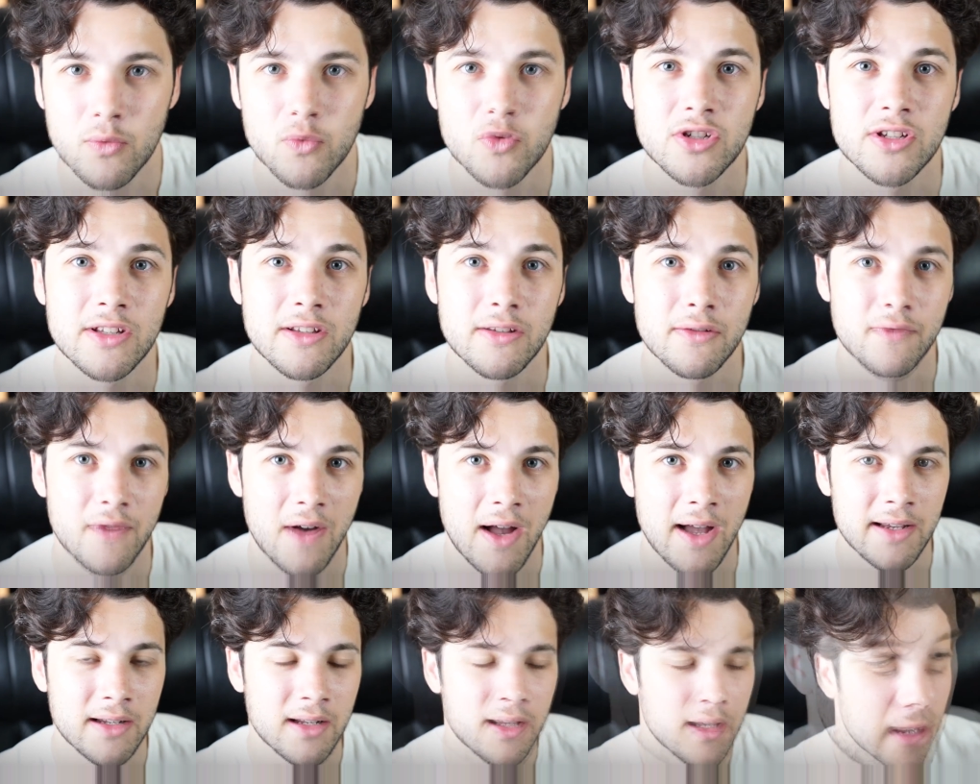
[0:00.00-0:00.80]
which is
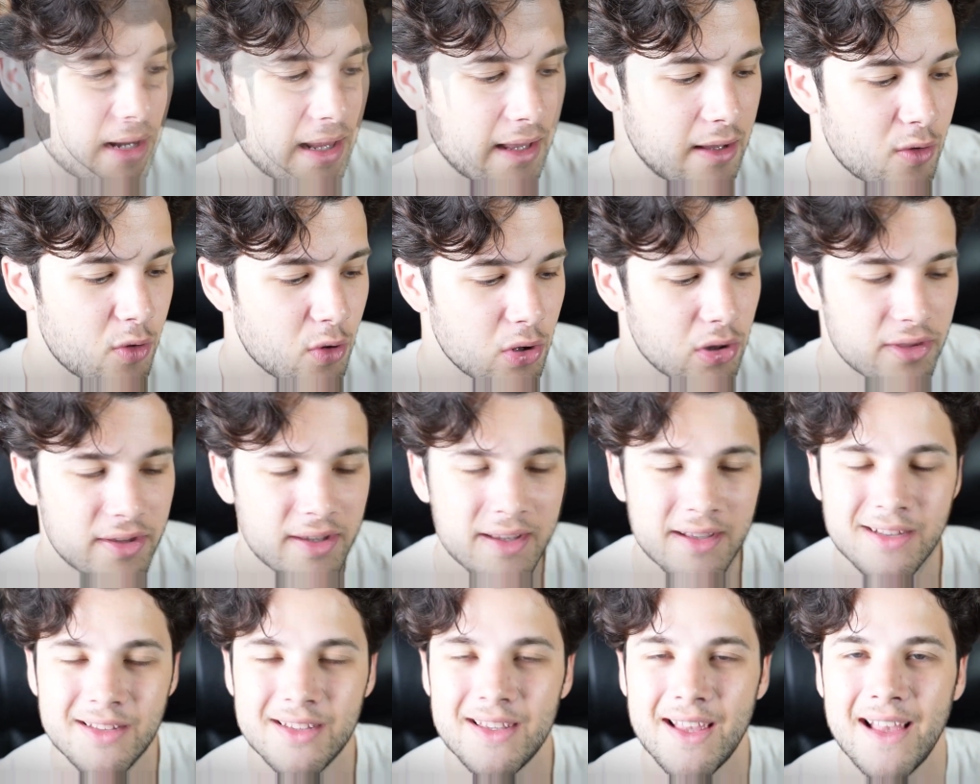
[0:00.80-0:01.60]
fine, but I call
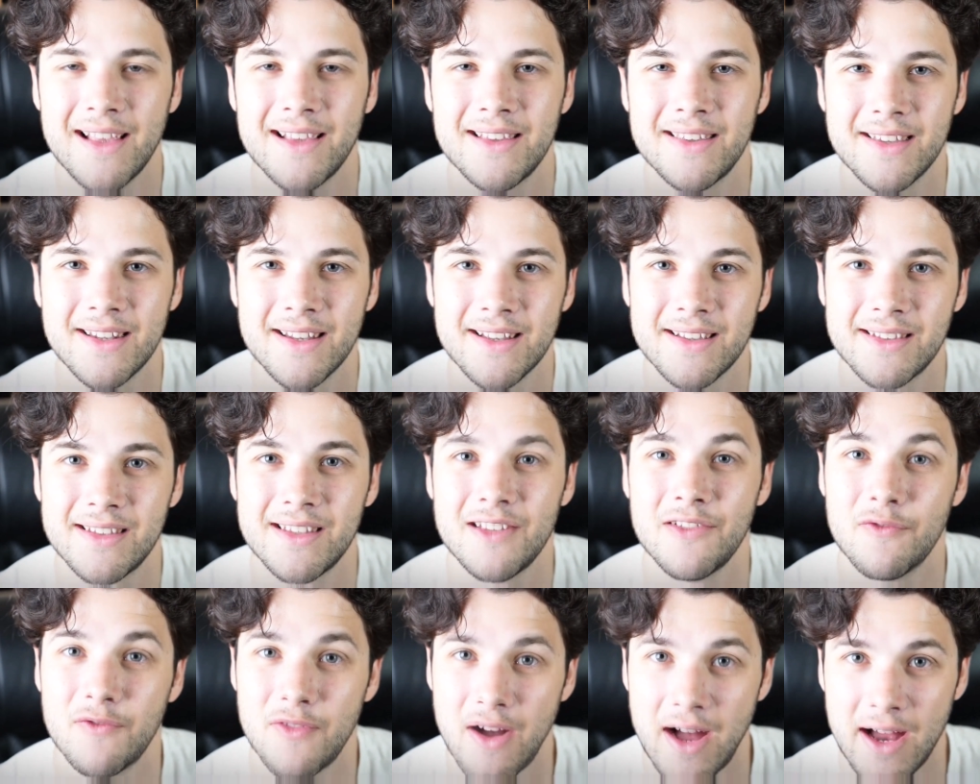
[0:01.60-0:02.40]
this the NZXT viral.